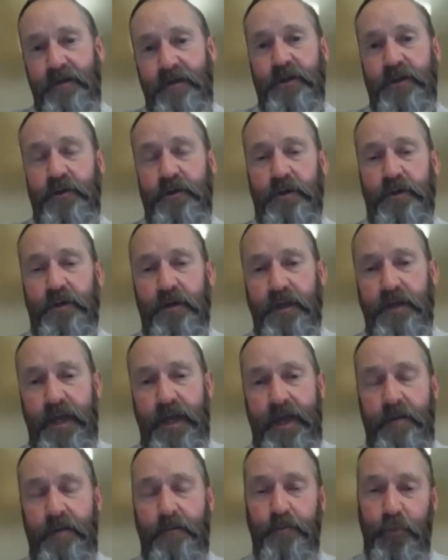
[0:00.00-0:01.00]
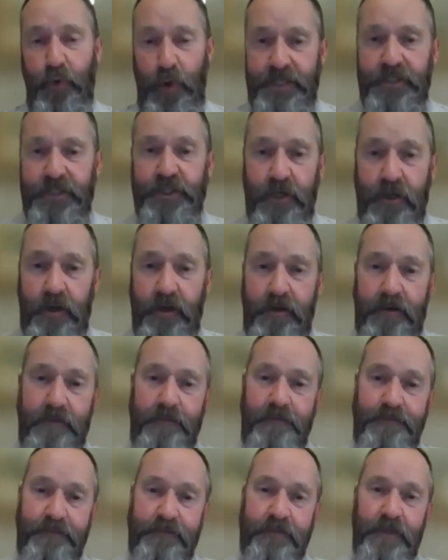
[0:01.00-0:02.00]
you can get pressure
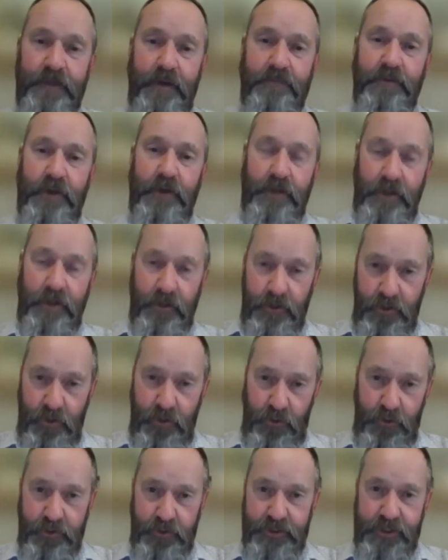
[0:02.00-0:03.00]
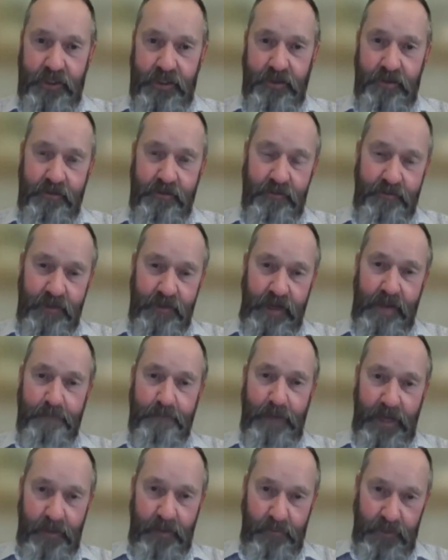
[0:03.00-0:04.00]
that can cause the
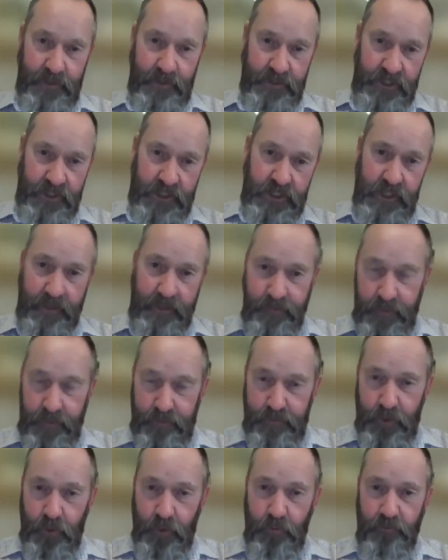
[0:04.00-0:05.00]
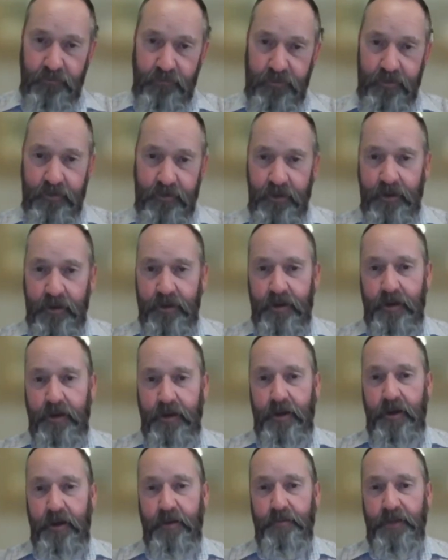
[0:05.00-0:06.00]
embankment to slip and move,
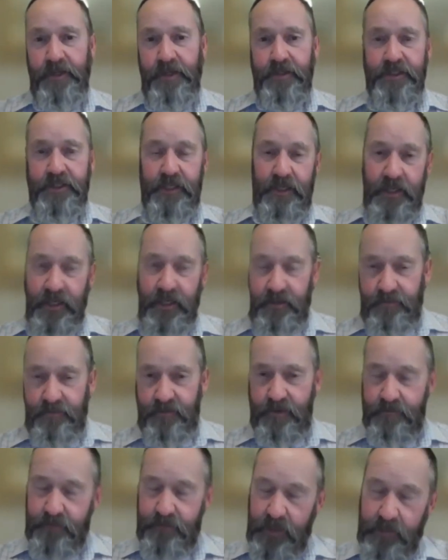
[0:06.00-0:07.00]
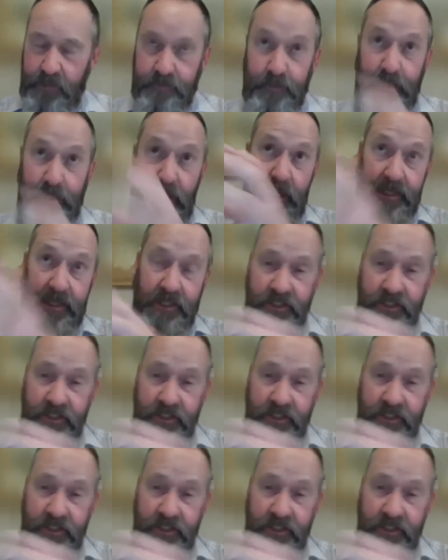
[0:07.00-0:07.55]
because it like a